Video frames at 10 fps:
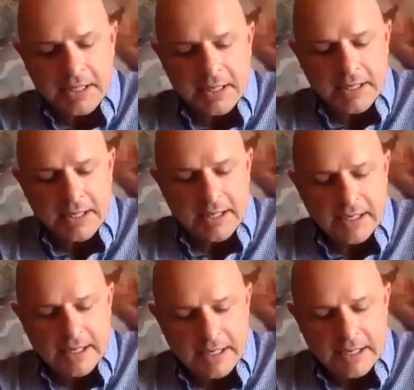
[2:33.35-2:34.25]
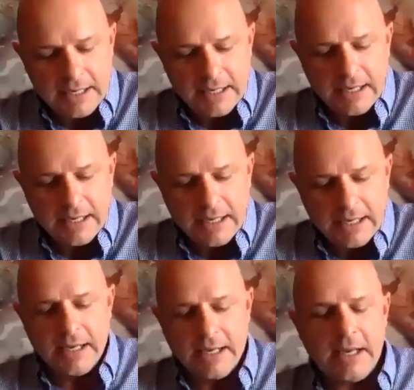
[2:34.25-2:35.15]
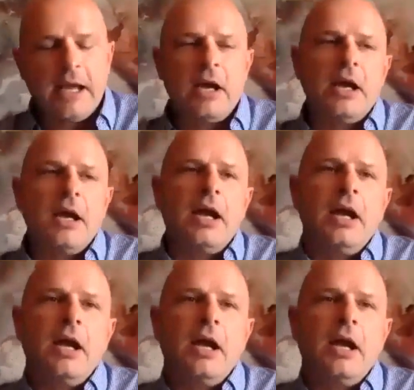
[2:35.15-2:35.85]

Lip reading: [no speech]